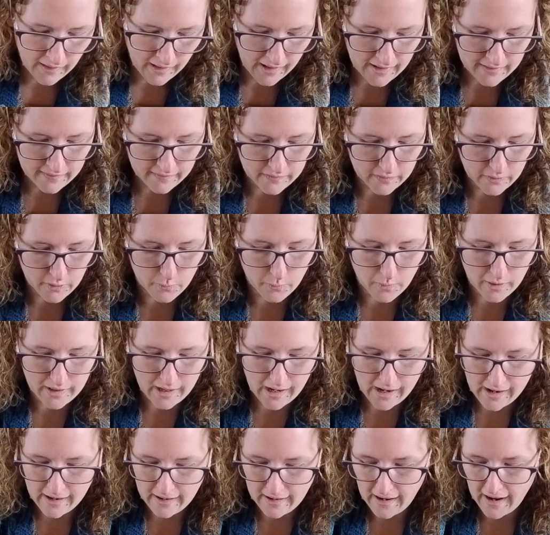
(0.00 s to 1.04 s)
And so when
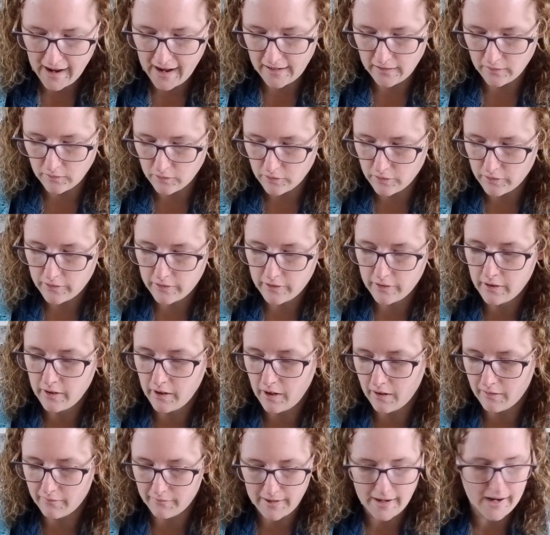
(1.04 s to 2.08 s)
I had a look
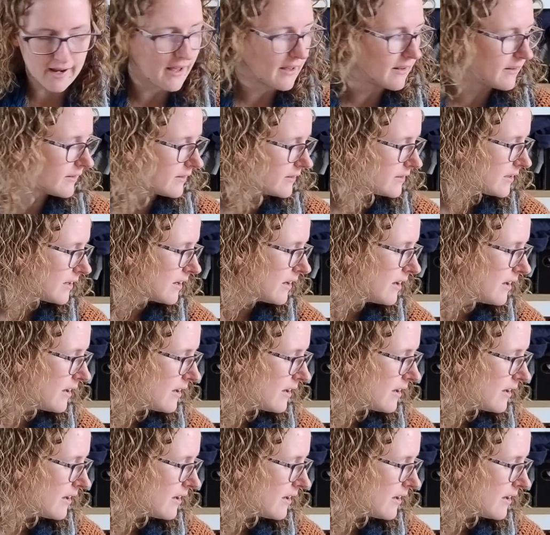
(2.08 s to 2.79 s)
around,